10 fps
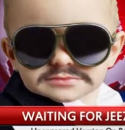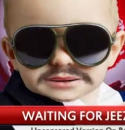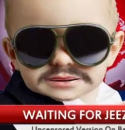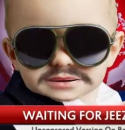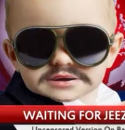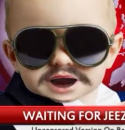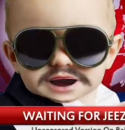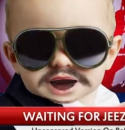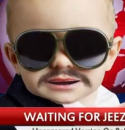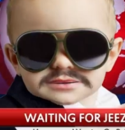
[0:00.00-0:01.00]
uh,
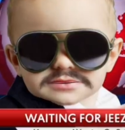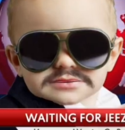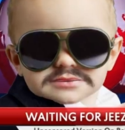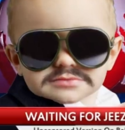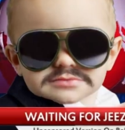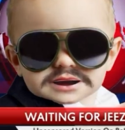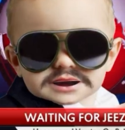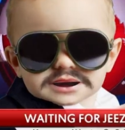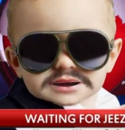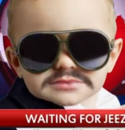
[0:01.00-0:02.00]
my uh,
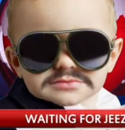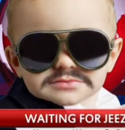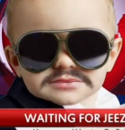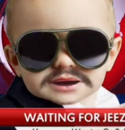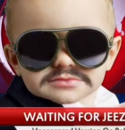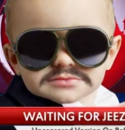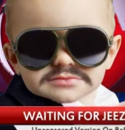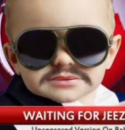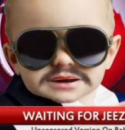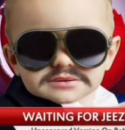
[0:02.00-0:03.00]
uh, uh,
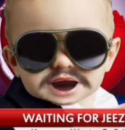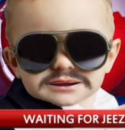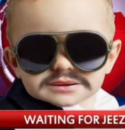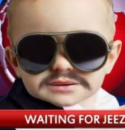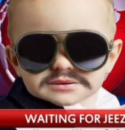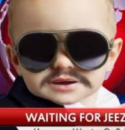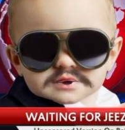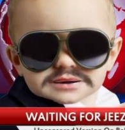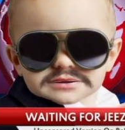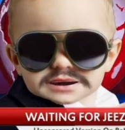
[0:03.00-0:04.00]
if I had to
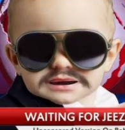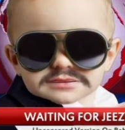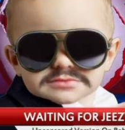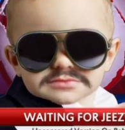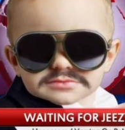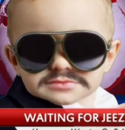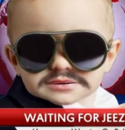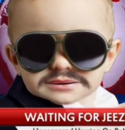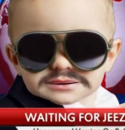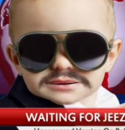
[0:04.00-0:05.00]
do it list.
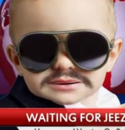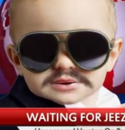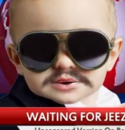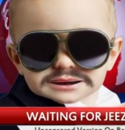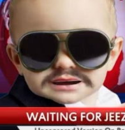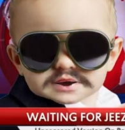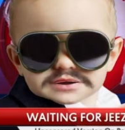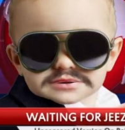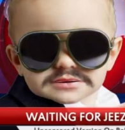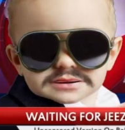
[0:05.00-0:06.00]
she's
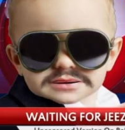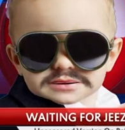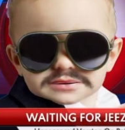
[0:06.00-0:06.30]
on it.